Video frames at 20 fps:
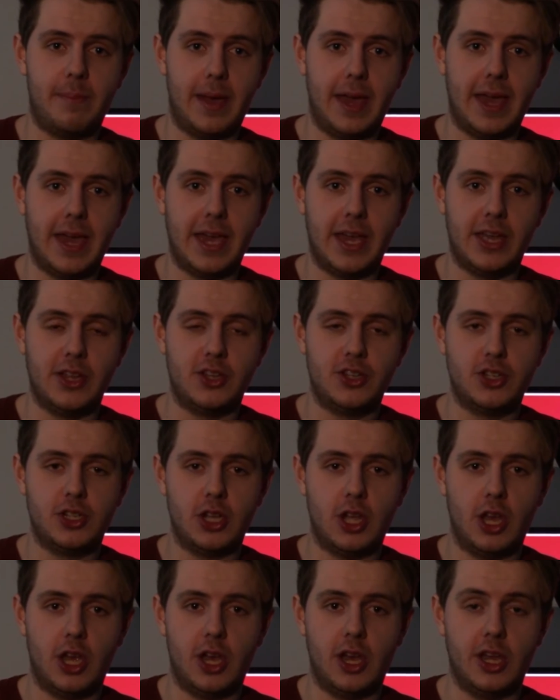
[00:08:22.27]

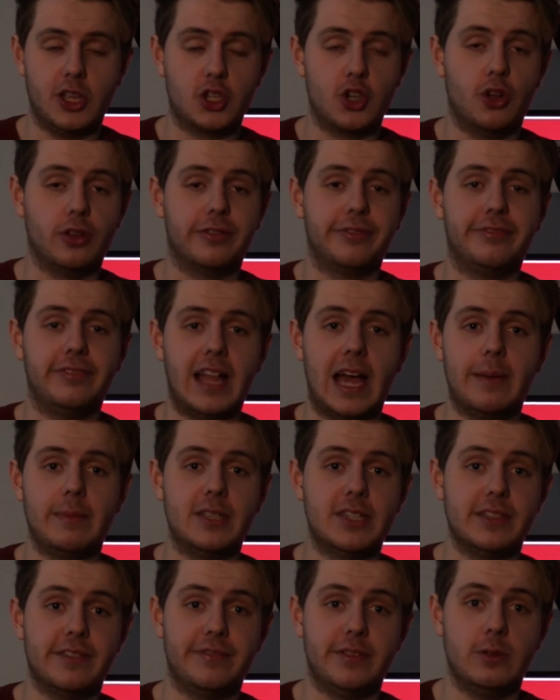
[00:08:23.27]
page. It's called Fly Me
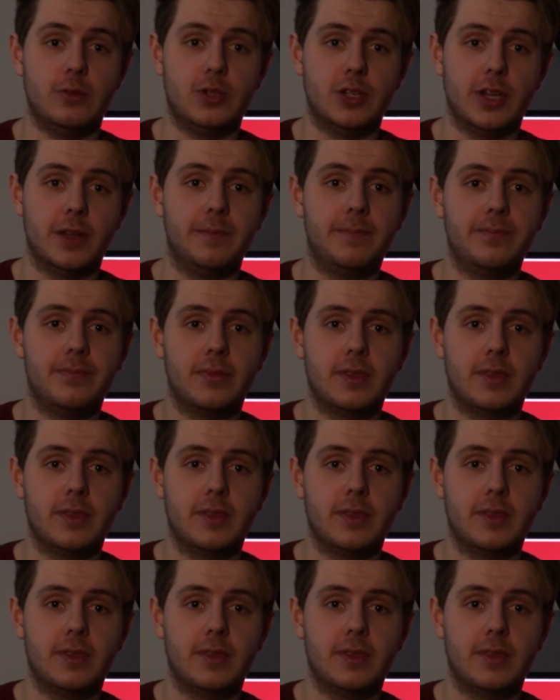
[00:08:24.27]
to the Future.